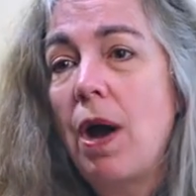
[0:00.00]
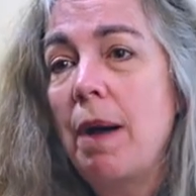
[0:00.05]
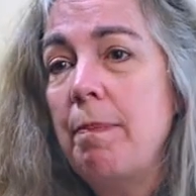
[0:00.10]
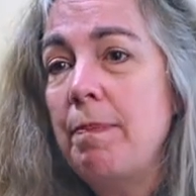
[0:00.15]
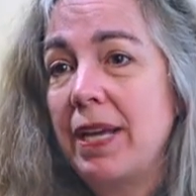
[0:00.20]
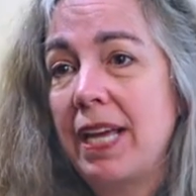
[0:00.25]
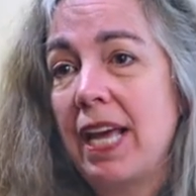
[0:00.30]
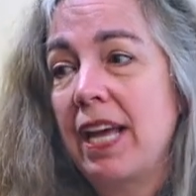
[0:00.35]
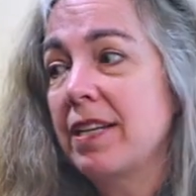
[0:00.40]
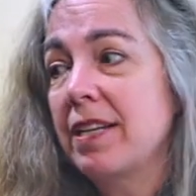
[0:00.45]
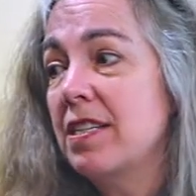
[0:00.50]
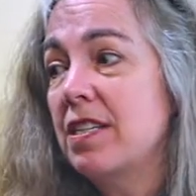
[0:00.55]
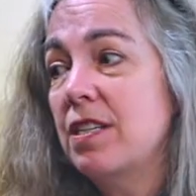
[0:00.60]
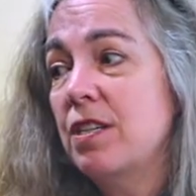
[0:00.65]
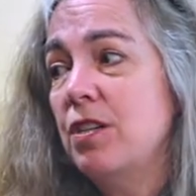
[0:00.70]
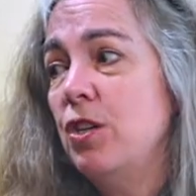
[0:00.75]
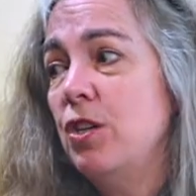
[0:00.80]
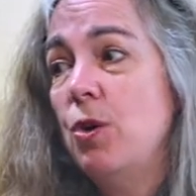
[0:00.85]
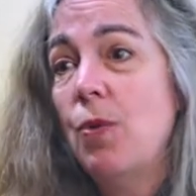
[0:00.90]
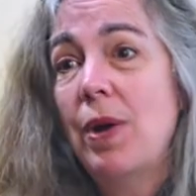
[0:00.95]
up against
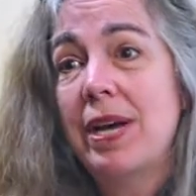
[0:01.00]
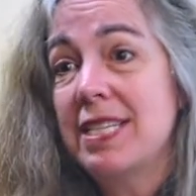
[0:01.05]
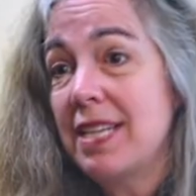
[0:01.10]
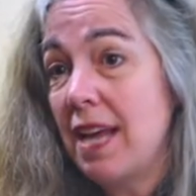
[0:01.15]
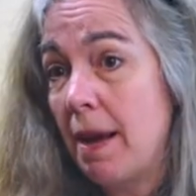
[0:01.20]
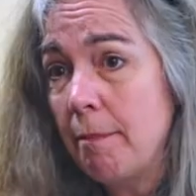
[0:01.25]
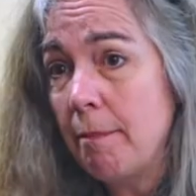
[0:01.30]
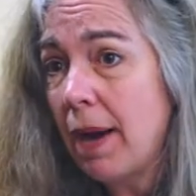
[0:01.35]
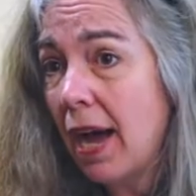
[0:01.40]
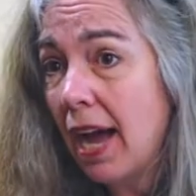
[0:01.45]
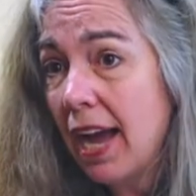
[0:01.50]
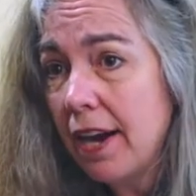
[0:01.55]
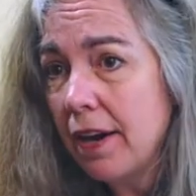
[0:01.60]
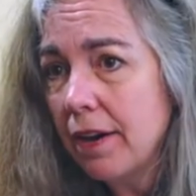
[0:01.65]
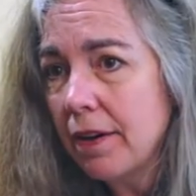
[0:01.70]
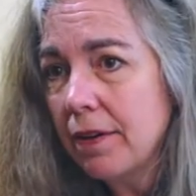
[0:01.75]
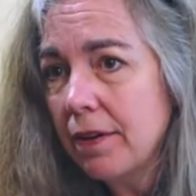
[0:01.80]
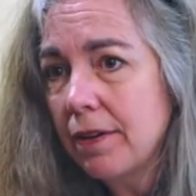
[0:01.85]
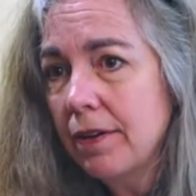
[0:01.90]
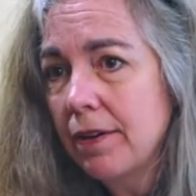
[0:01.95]
US
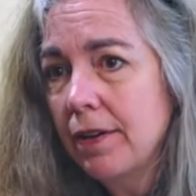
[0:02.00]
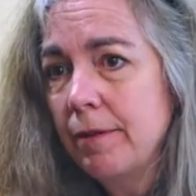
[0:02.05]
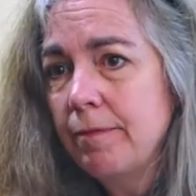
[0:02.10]
empire